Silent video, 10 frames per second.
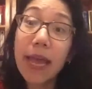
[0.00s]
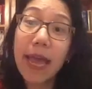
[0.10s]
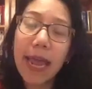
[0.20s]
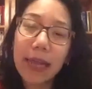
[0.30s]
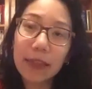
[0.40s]

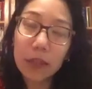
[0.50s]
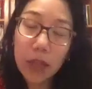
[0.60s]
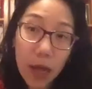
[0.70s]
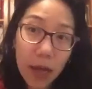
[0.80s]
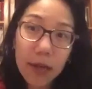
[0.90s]
And the
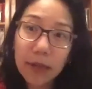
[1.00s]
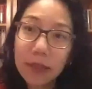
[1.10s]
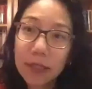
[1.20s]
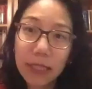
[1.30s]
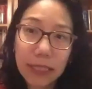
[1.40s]
law
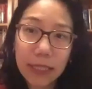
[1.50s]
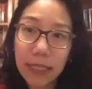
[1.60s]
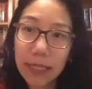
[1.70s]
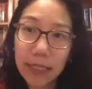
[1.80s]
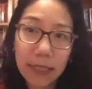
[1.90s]

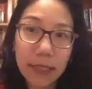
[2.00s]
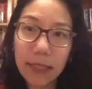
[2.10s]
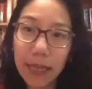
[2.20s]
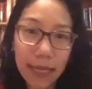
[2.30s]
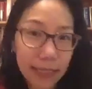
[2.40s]
succeeds
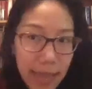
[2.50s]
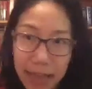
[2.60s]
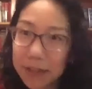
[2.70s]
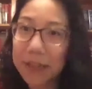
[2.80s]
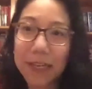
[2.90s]

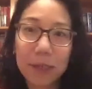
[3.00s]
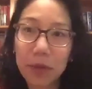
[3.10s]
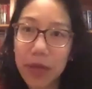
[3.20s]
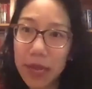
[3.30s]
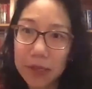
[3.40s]
exactly as
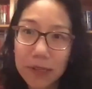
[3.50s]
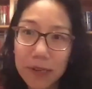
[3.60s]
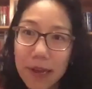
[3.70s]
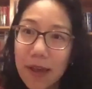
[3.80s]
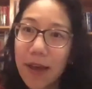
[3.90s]

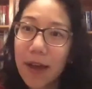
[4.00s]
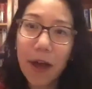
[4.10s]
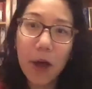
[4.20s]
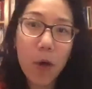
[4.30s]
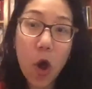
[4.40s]

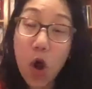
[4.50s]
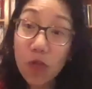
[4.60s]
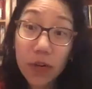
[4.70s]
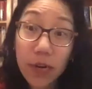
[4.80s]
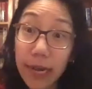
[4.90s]
planned.
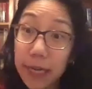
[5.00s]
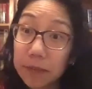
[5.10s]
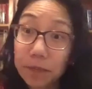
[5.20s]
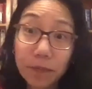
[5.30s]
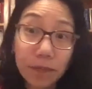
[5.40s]
Overnight,
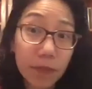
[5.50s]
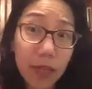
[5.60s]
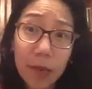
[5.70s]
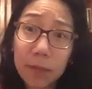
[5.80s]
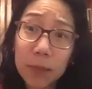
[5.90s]

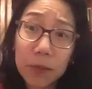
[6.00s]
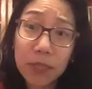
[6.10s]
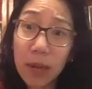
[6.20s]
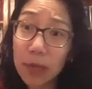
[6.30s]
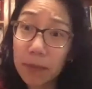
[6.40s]
people
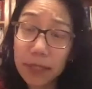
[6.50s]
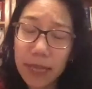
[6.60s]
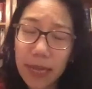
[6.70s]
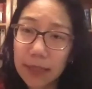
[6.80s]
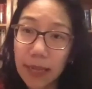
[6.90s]
stop coming to
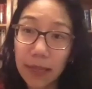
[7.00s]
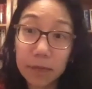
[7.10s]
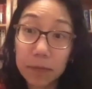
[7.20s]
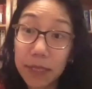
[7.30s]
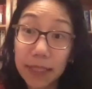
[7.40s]
Ellis
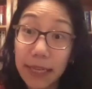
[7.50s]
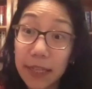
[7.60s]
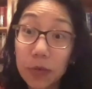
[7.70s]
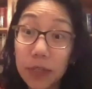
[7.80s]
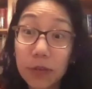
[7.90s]
Island because,
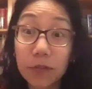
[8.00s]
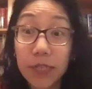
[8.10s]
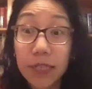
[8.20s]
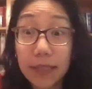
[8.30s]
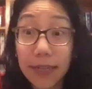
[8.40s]
again, you need a
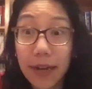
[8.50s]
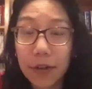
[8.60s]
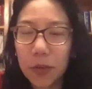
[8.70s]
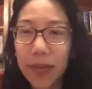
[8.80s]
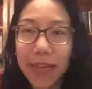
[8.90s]
visa now.
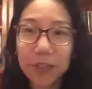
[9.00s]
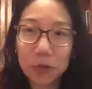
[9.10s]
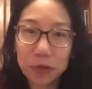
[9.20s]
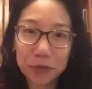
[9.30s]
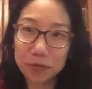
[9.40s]
You can't just
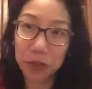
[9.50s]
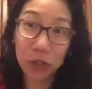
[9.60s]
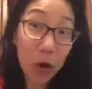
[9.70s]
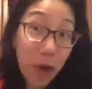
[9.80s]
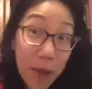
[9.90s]
sort of
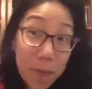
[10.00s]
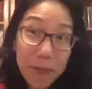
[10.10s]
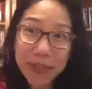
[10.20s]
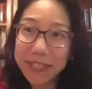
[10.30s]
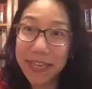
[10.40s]
show up
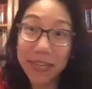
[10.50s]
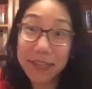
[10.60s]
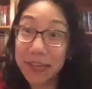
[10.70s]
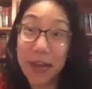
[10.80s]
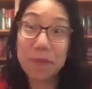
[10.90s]
and say,
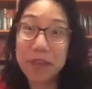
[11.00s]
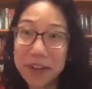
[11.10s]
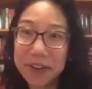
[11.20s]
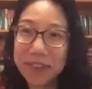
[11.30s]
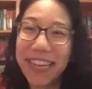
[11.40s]
like, I'm
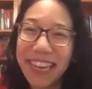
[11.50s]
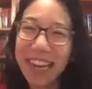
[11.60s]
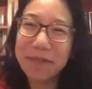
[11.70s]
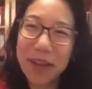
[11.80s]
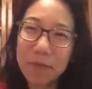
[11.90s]
here, like
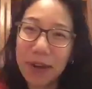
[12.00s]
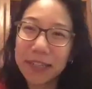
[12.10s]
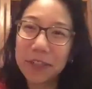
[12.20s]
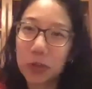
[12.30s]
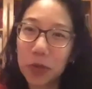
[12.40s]
I'm ready
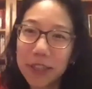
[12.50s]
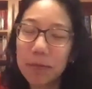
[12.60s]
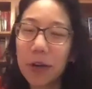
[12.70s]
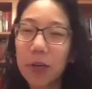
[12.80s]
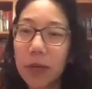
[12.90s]
to join the
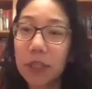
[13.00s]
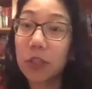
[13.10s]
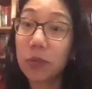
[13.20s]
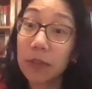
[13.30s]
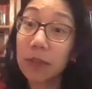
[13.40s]
American project.
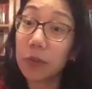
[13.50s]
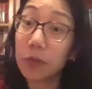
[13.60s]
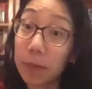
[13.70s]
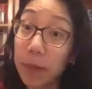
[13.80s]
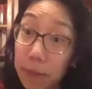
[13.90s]
You
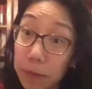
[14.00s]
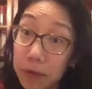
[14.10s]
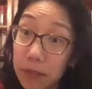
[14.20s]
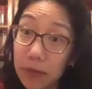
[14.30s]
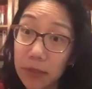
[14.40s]
need
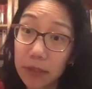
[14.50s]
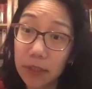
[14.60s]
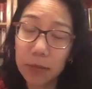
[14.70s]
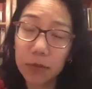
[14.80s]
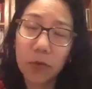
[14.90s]
papers that you didn't
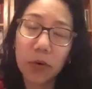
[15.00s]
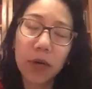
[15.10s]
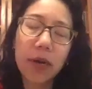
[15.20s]
need before.